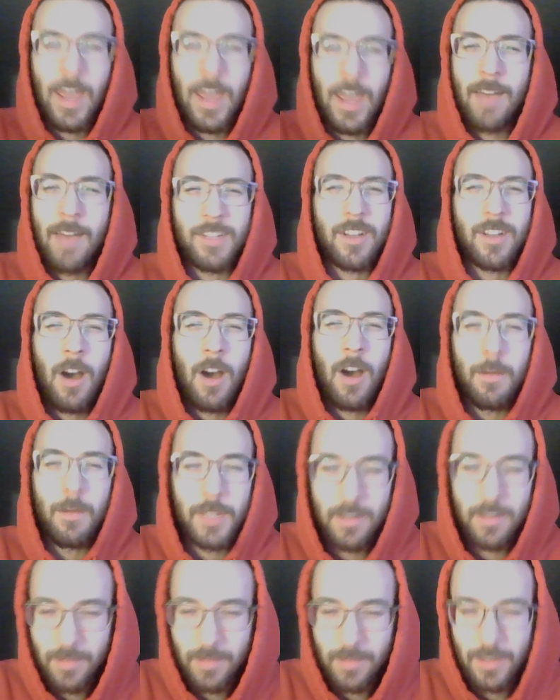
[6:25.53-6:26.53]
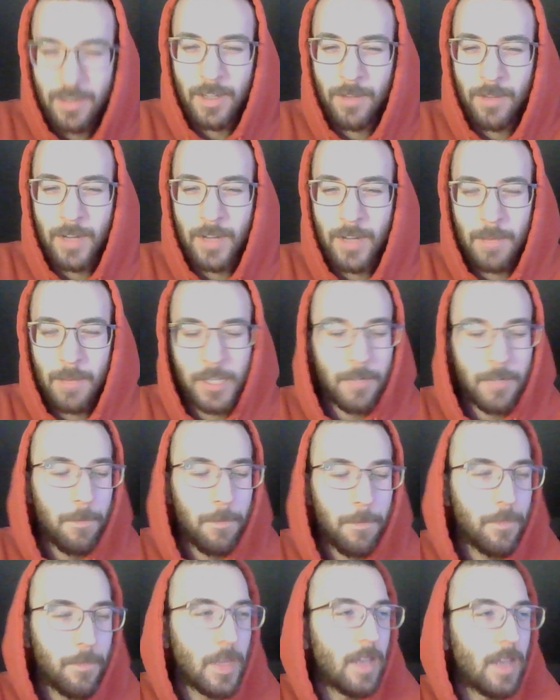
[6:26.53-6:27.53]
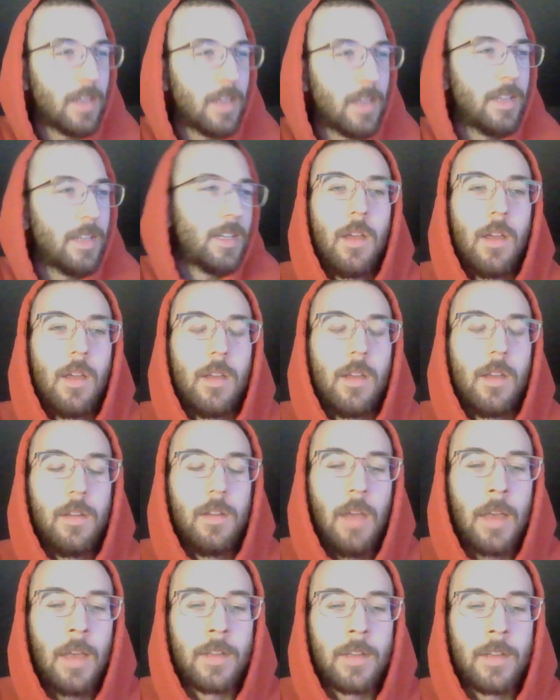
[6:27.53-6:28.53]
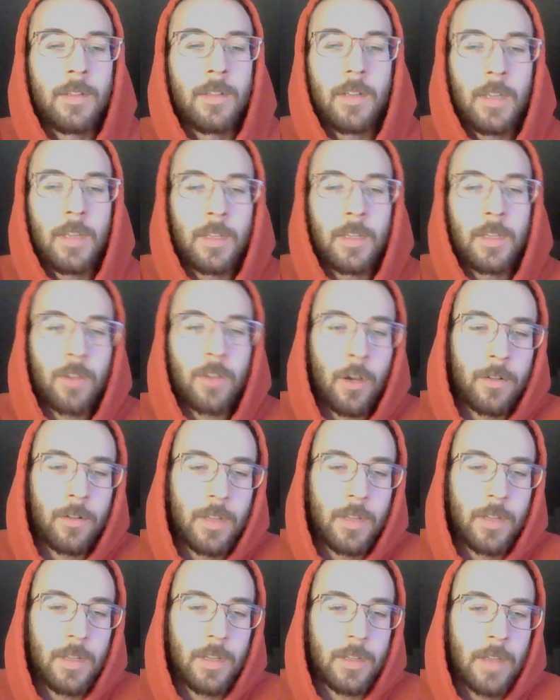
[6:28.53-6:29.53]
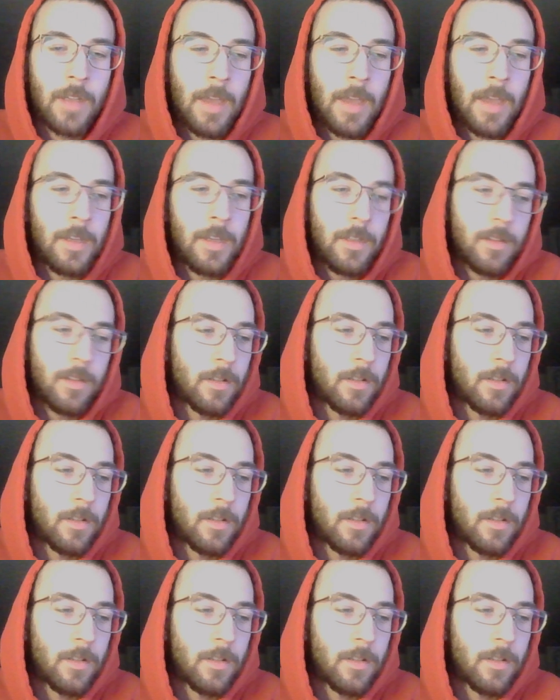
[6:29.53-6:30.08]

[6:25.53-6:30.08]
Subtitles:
in common? You know what I mean? And it's hard to say,